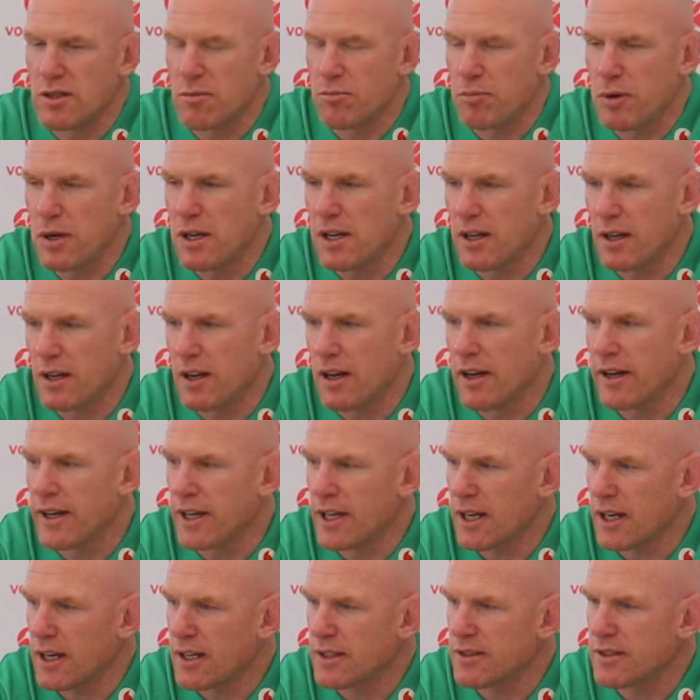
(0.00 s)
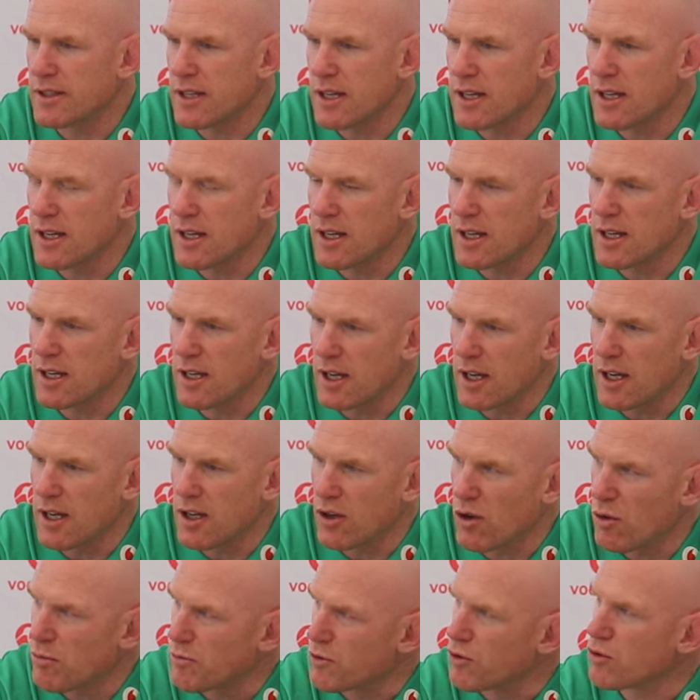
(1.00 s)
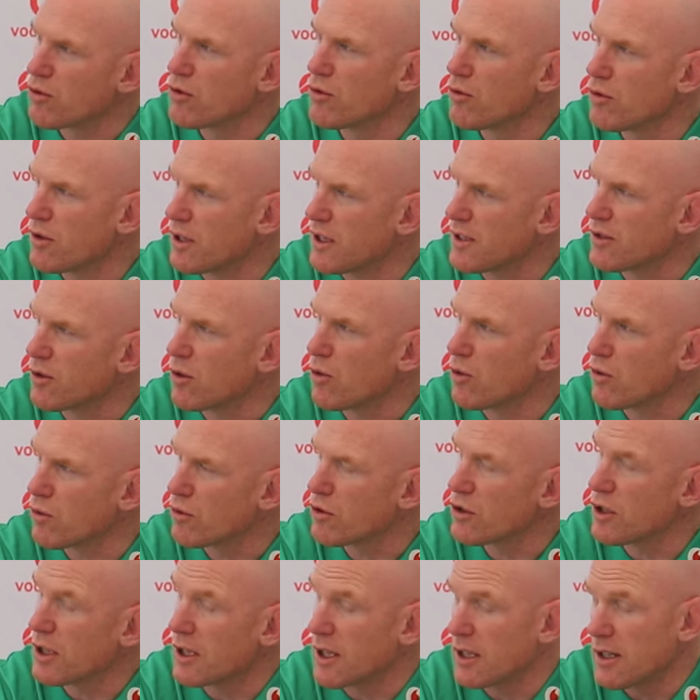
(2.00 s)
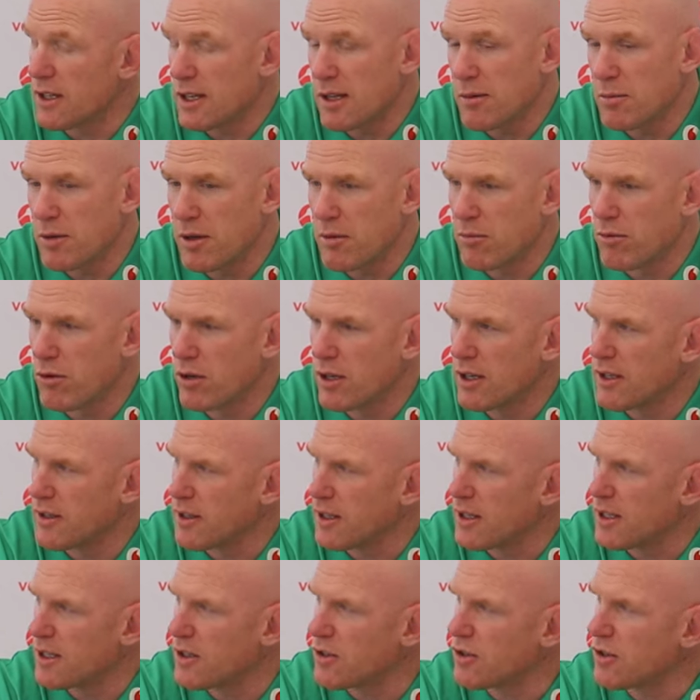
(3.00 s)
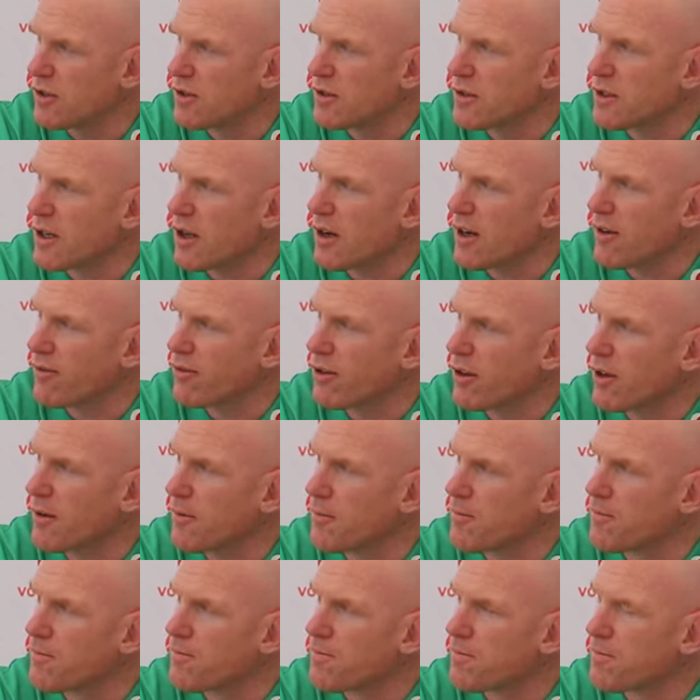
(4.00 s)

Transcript: brilliant guy, and I'd say it comes true in his coaching, and he'll be a brilliant addition to South Africa. Do